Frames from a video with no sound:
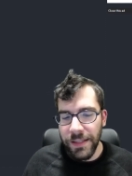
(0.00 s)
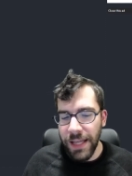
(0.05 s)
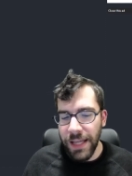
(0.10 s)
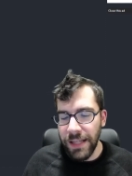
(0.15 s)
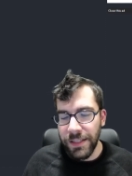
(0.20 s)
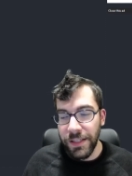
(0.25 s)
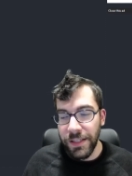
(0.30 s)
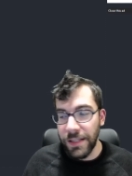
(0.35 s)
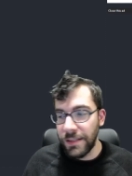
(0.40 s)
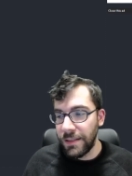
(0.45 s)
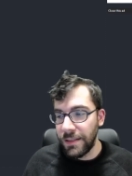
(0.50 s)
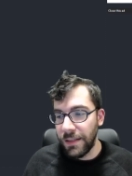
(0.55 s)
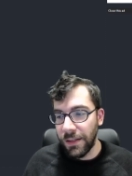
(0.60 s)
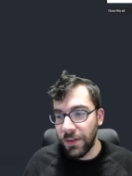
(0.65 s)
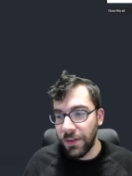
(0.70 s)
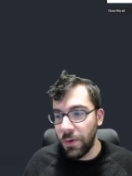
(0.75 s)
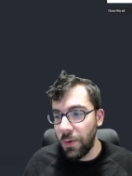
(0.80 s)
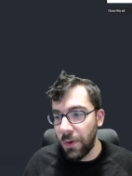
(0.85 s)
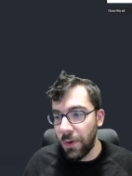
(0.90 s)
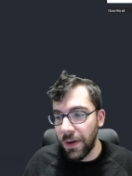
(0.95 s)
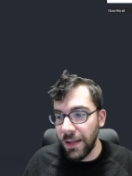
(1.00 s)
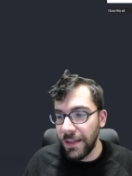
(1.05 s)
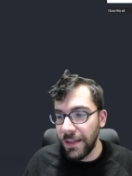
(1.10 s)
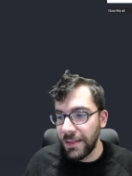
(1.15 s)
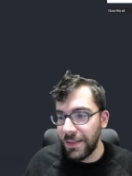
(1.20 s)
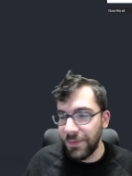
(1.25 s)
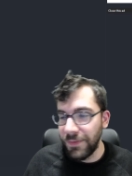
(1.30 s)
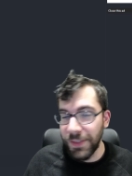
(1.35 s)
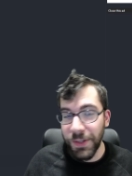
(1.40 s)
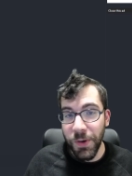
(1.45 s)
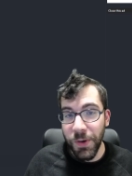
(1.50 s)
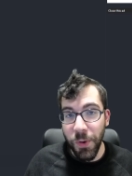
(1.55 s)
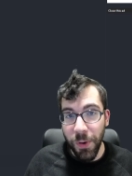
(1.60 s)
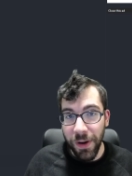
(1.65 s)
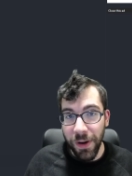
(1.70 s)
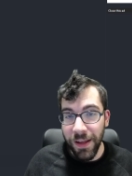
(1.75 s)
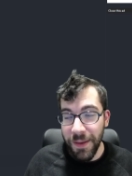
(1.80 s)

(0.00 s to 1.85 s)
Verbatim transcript: that's just the corniest of the corny.